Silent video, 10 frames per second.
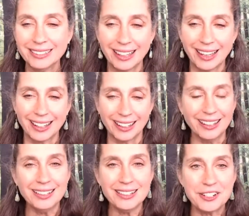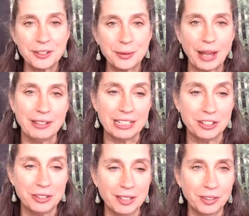And I didn't do
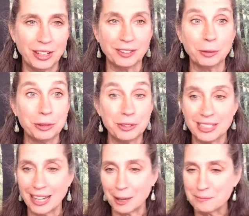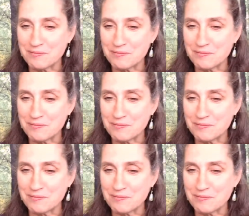it yesterday, so we'll do it today.